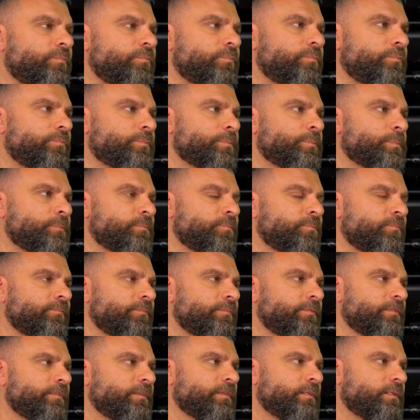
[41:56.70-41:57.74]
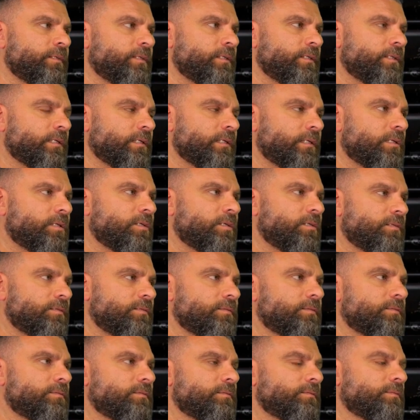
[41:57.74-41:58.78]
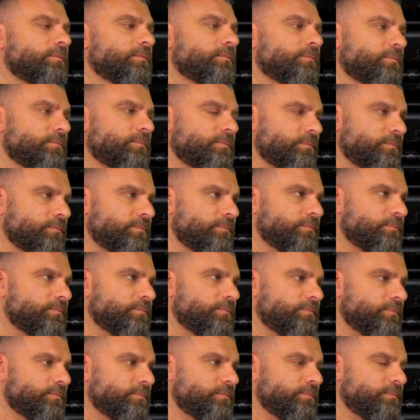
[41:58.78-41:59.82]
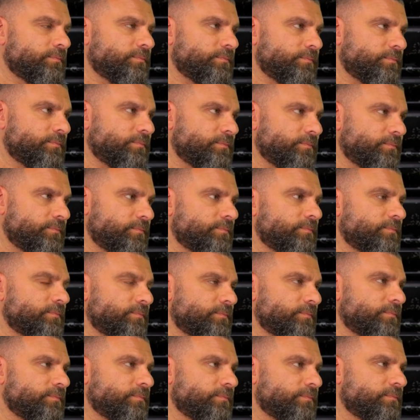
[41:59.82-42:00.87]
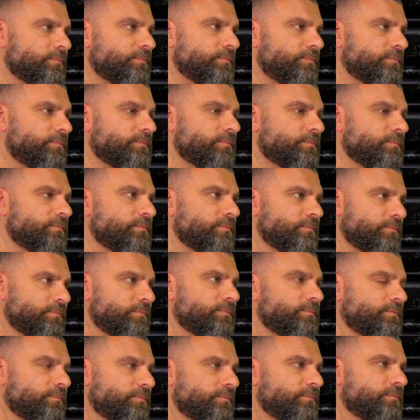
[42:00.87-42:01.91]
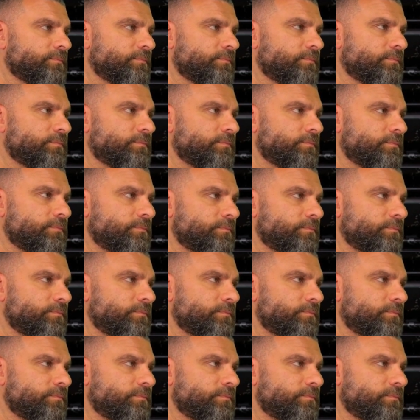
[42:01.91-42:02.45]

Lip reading: (silent)